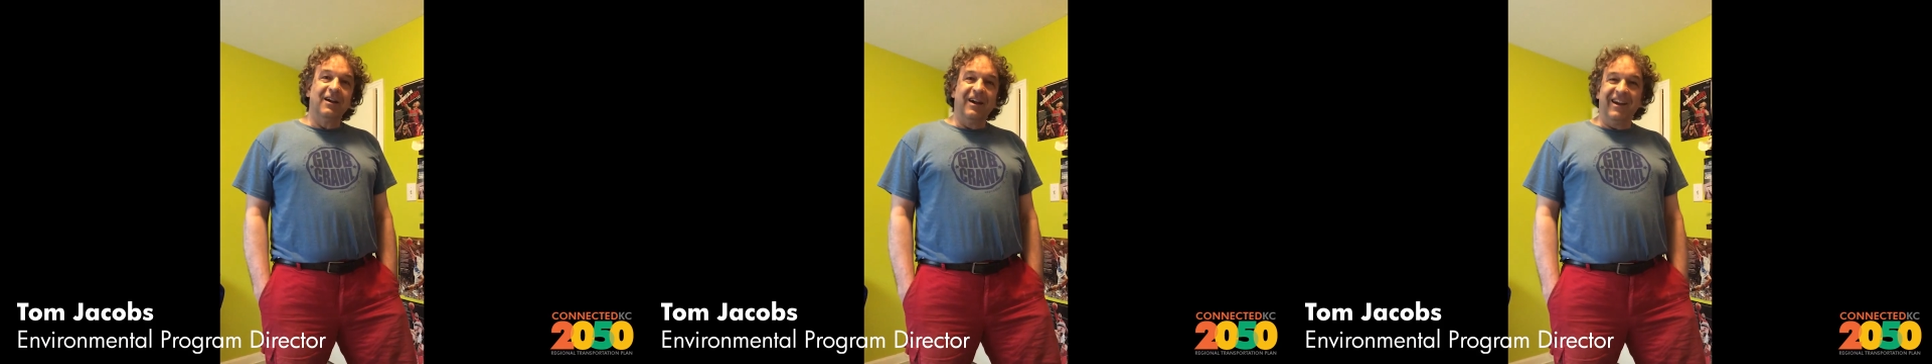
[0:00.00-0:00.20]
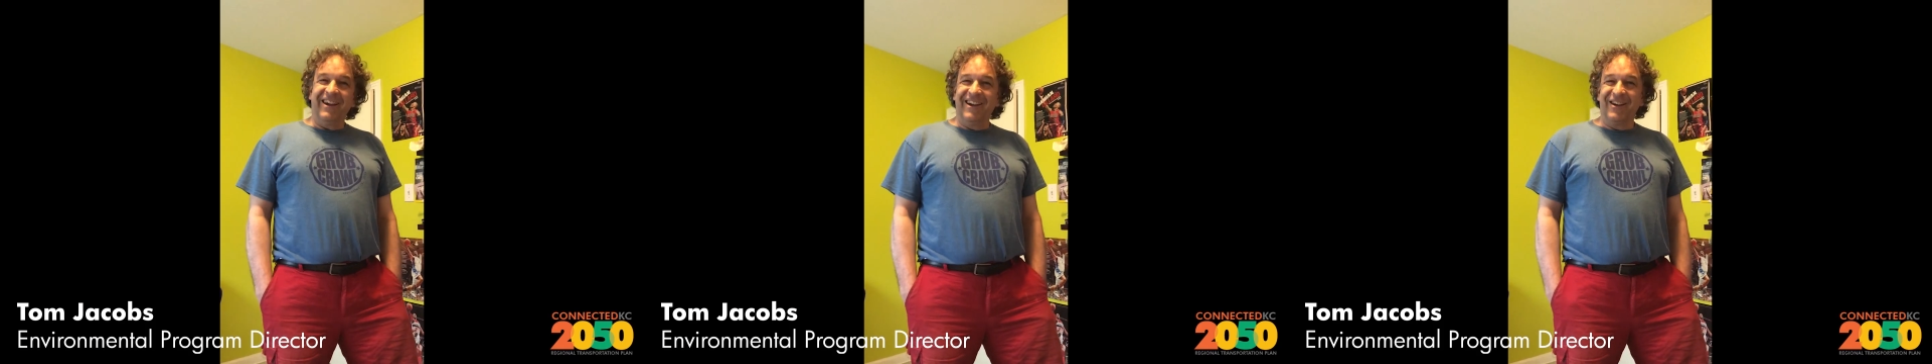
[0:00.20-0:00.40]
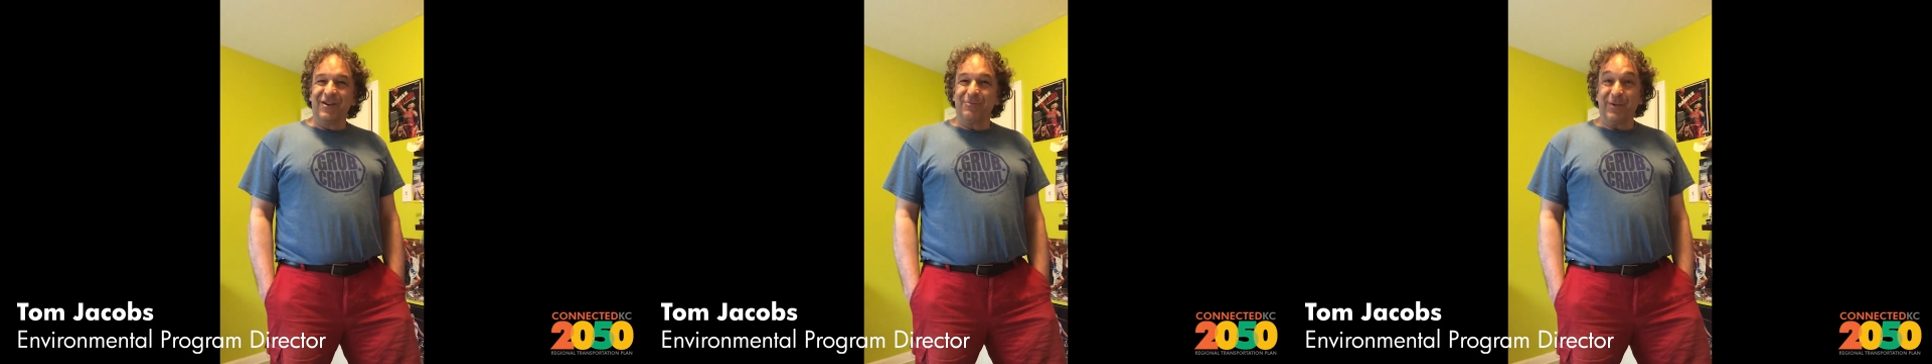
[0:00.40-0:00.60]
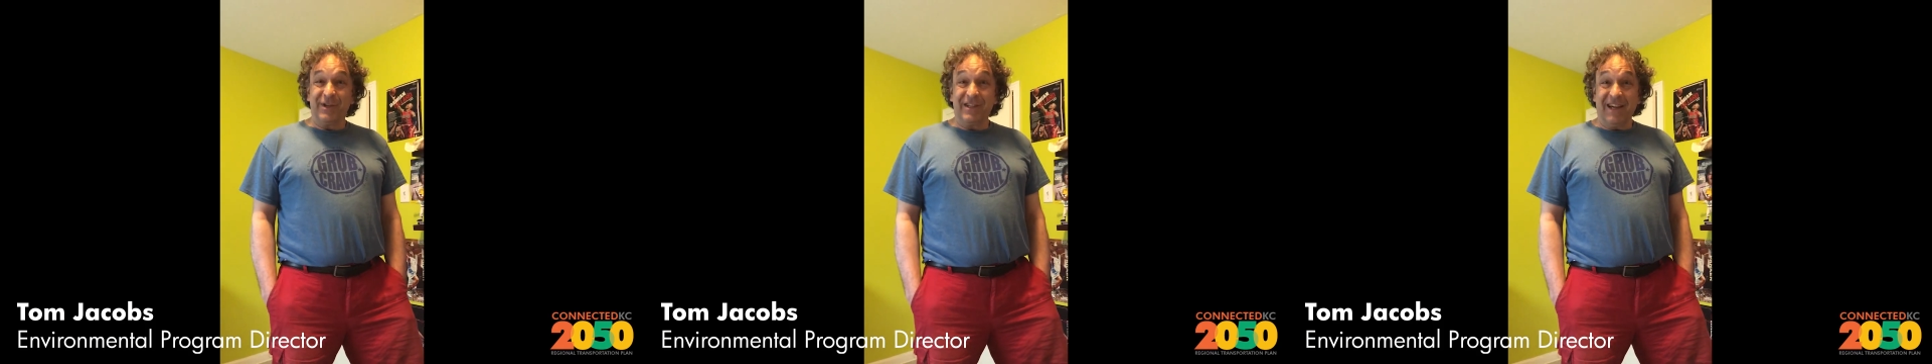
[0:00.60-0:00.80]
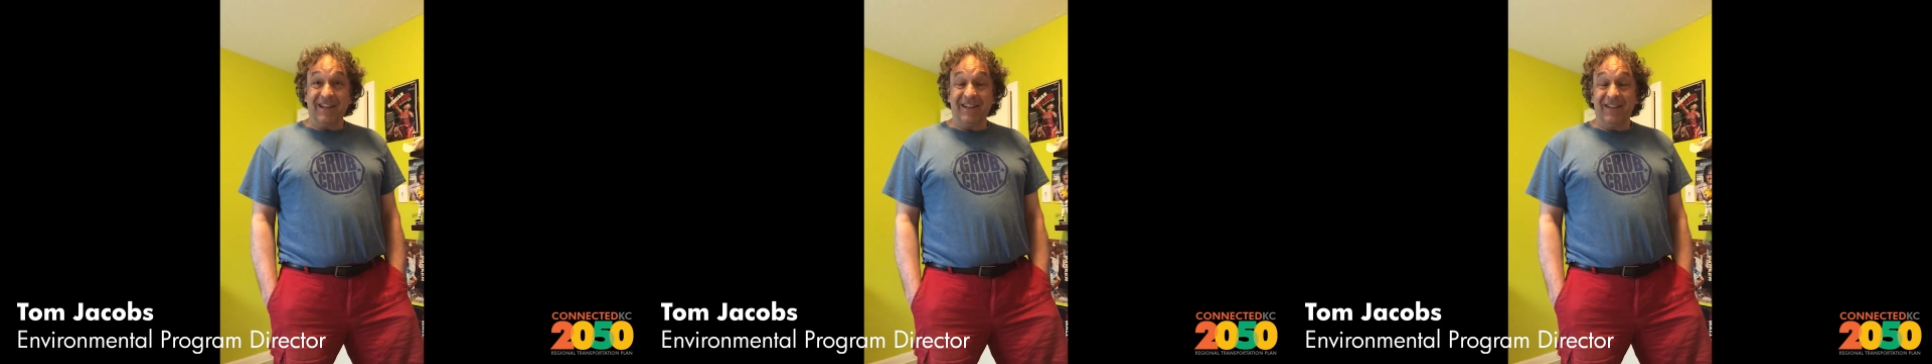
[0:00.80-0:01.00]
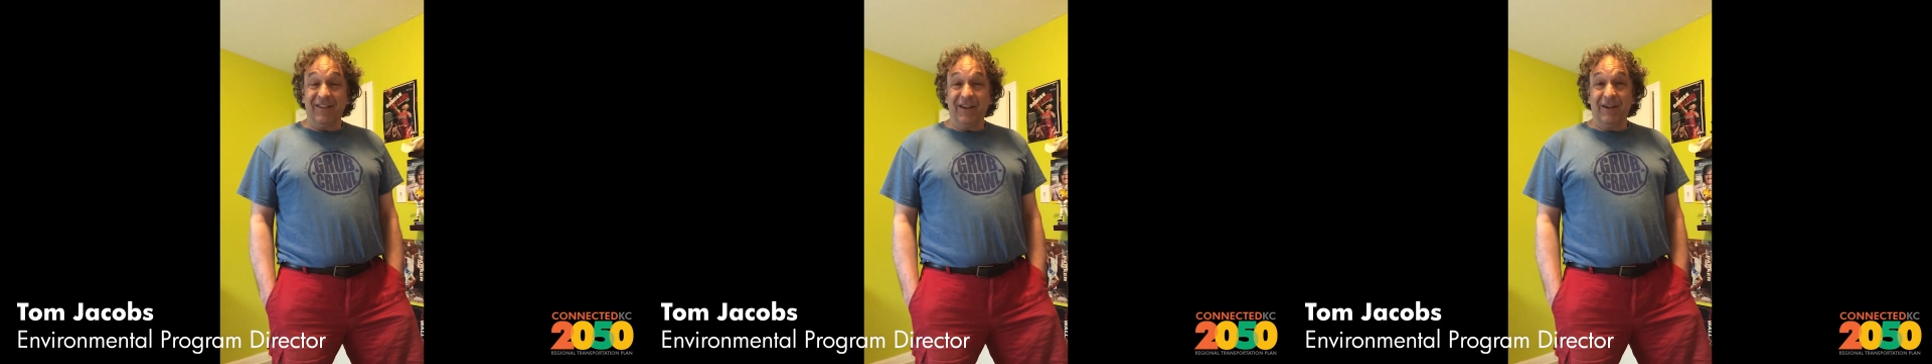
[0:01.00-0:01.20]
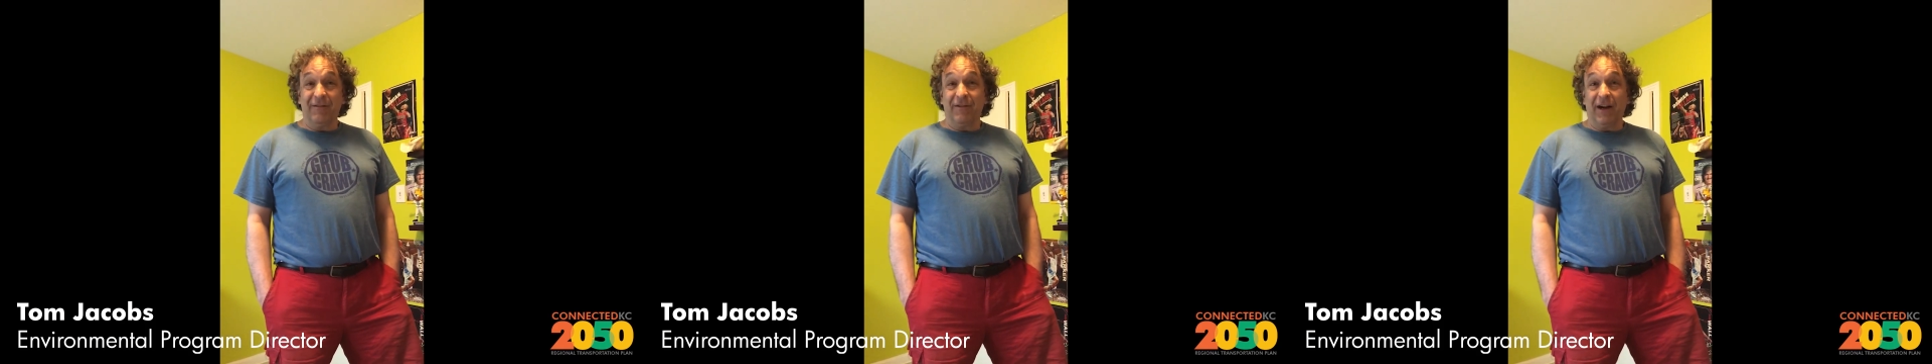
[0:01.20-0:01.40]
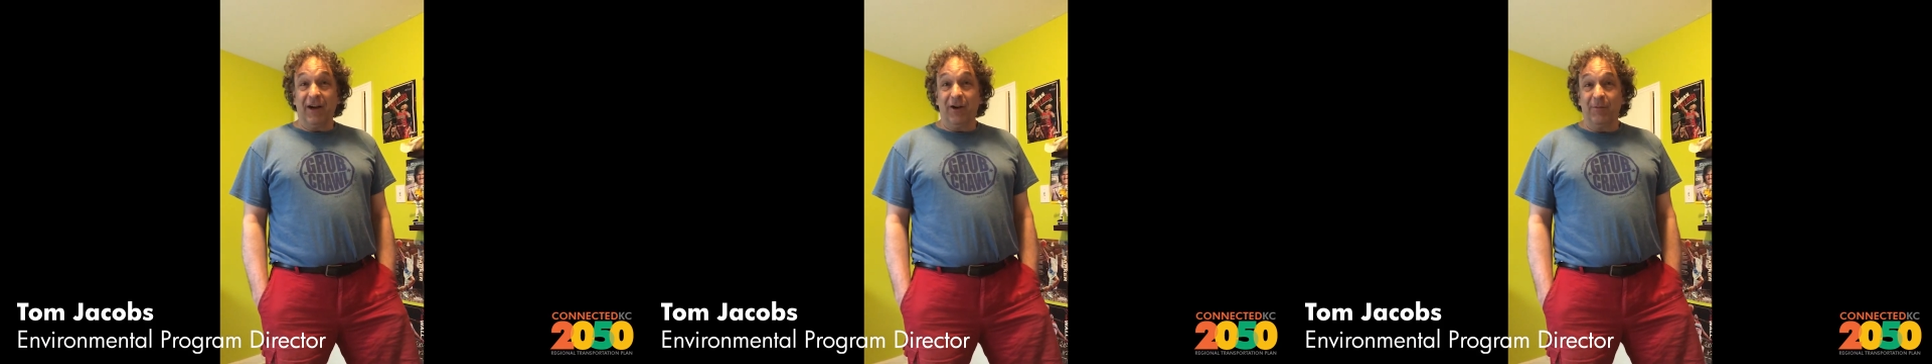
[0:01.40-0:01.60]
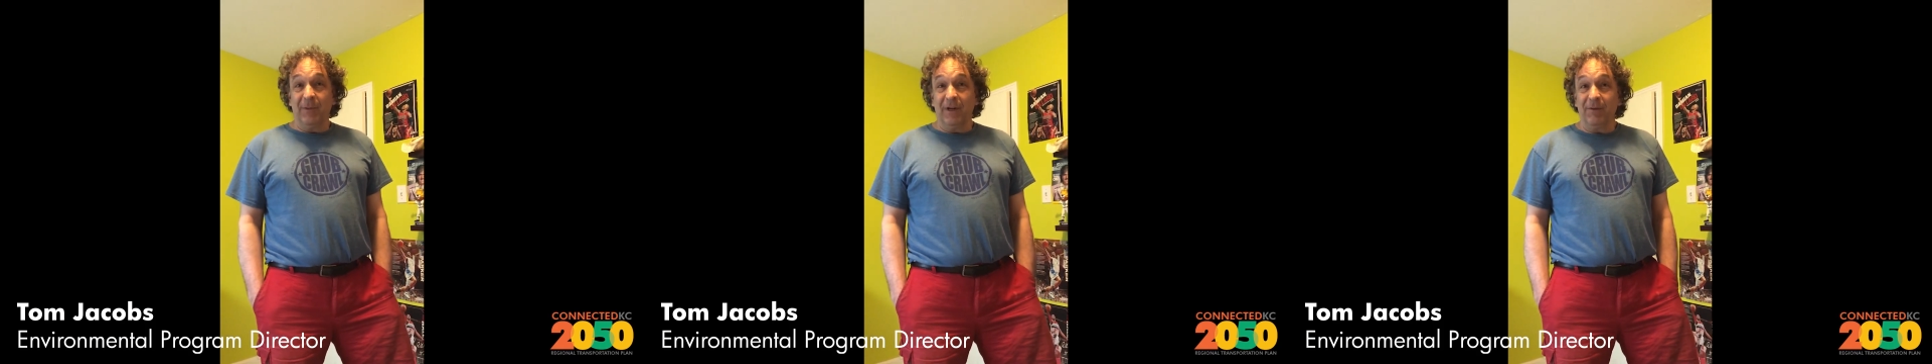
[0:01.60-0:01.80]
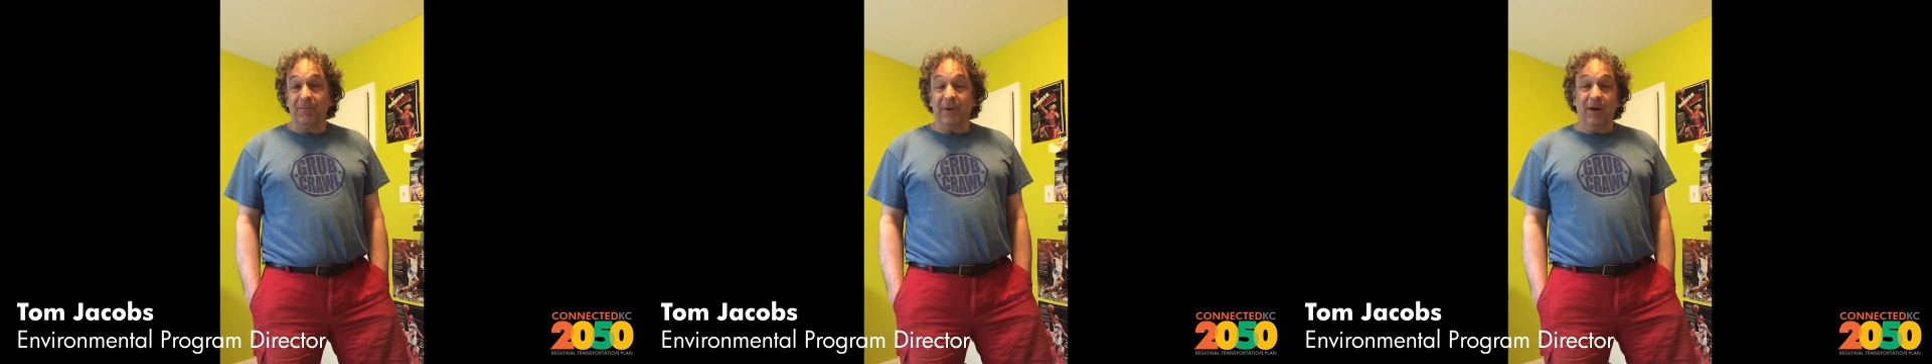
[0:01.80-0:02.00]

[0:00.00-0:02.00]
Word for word: and protecting the environment